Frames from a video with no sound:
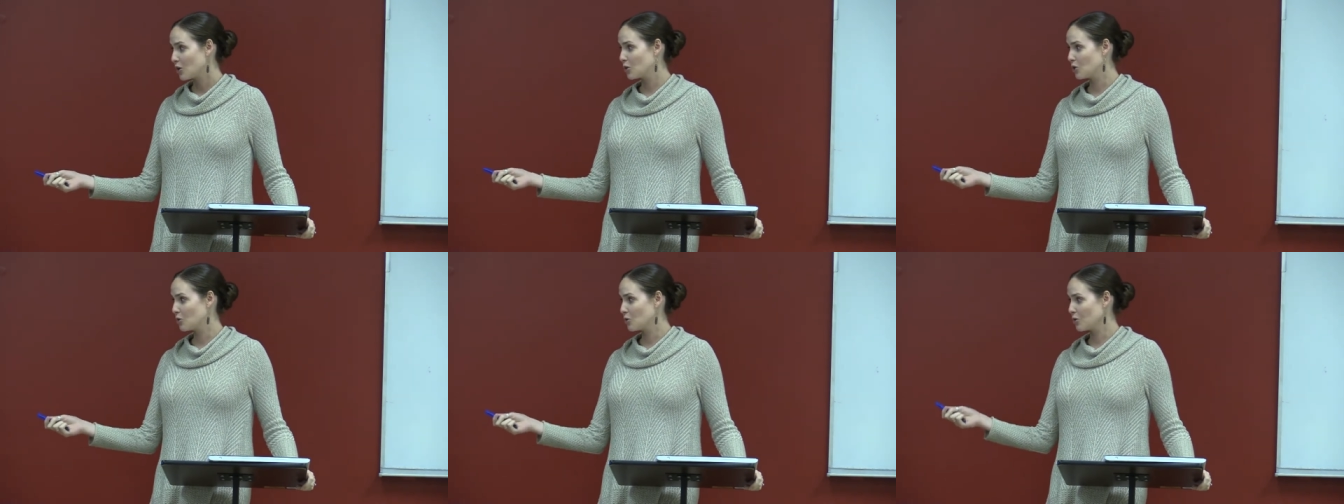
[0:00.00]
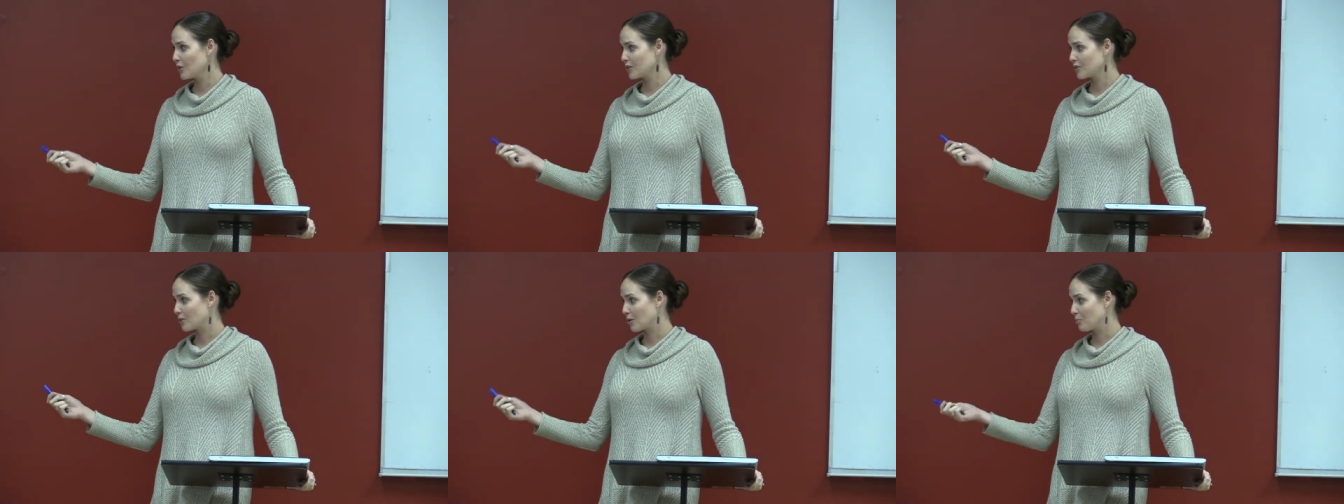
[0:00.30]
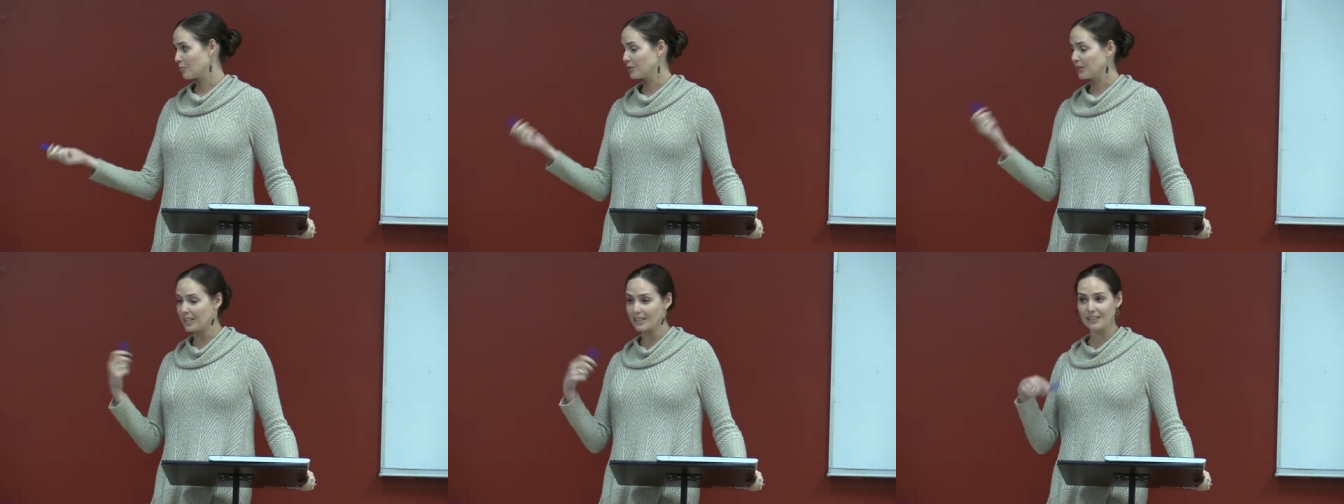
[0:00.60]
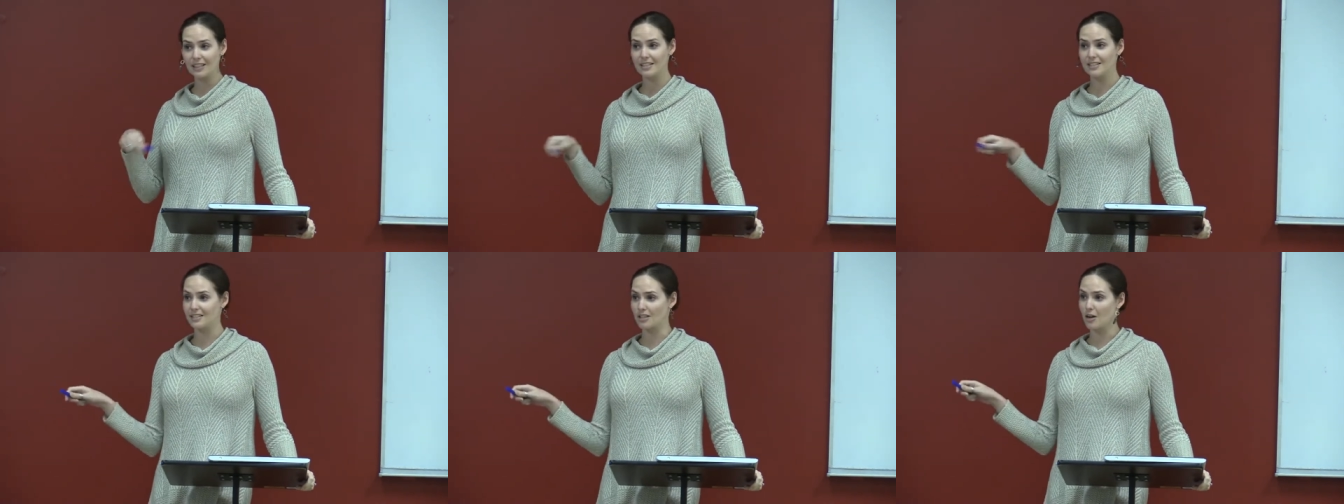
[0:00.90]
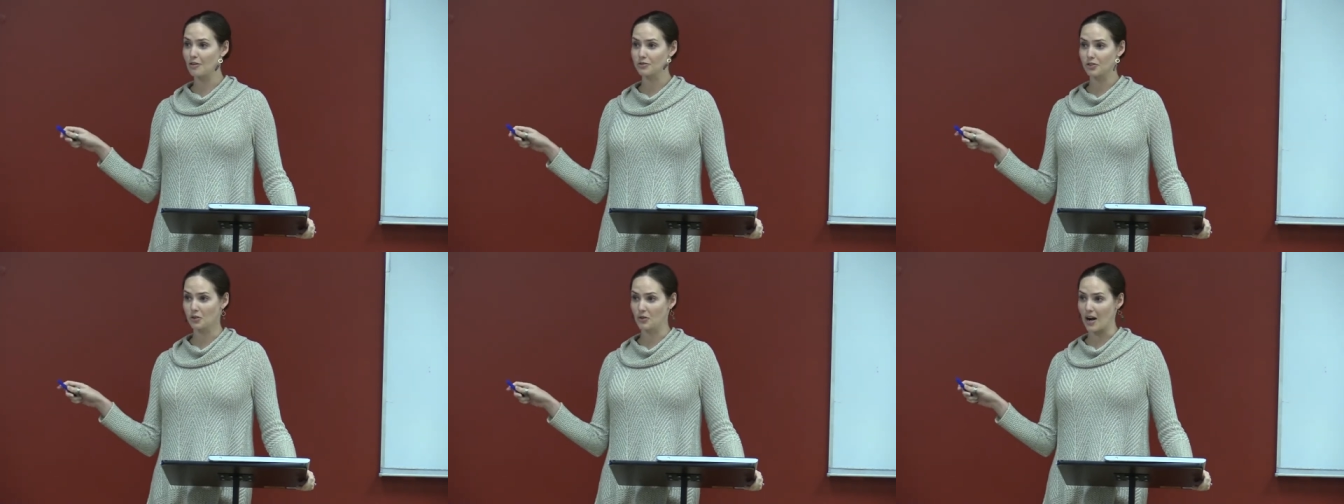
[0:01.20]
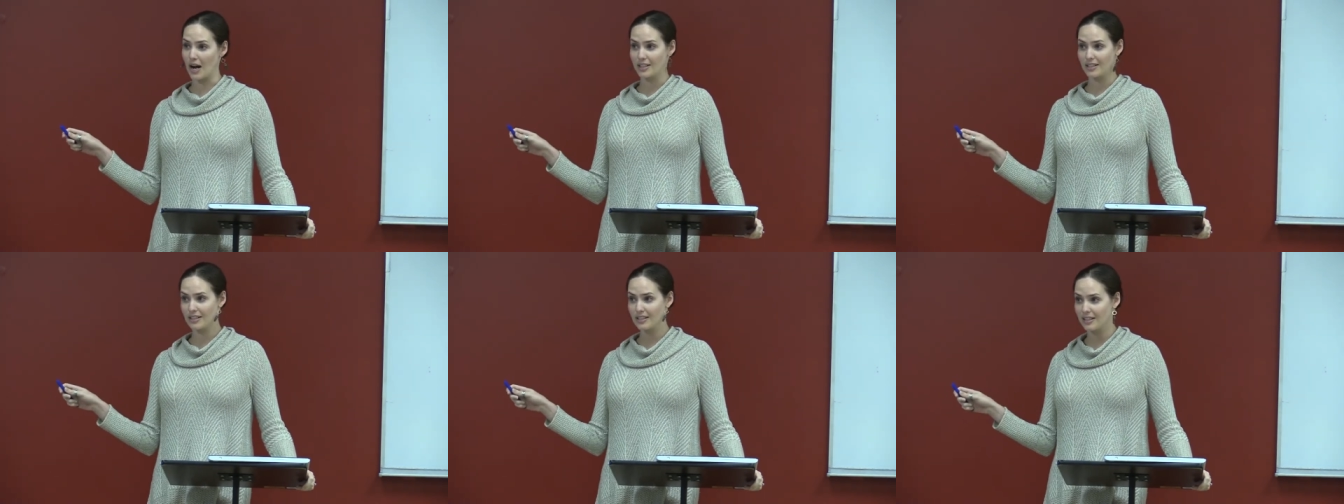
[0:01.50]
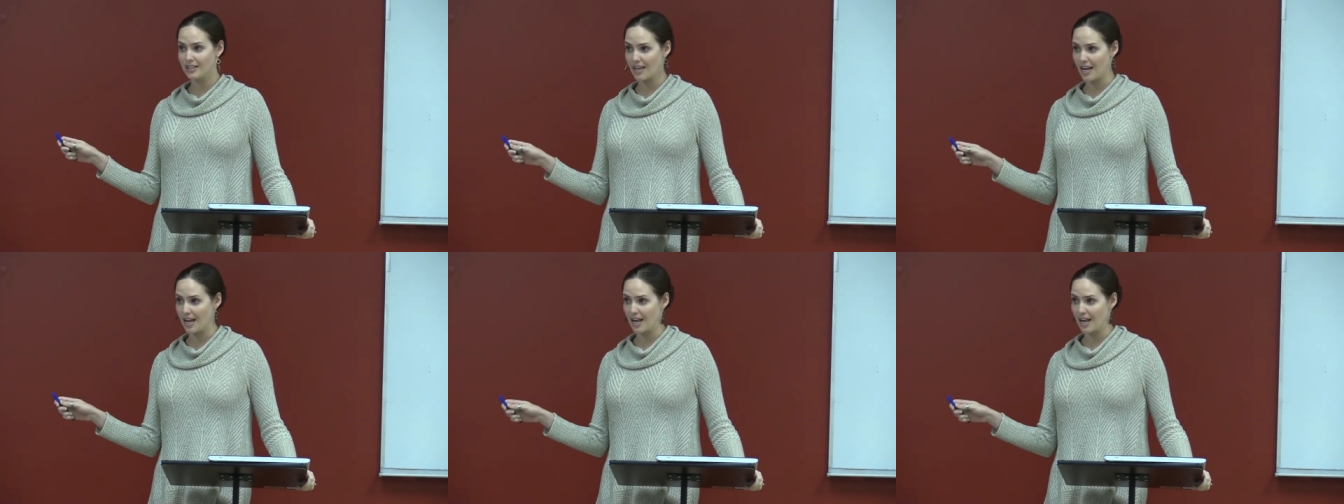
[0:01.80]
who is completely self-directed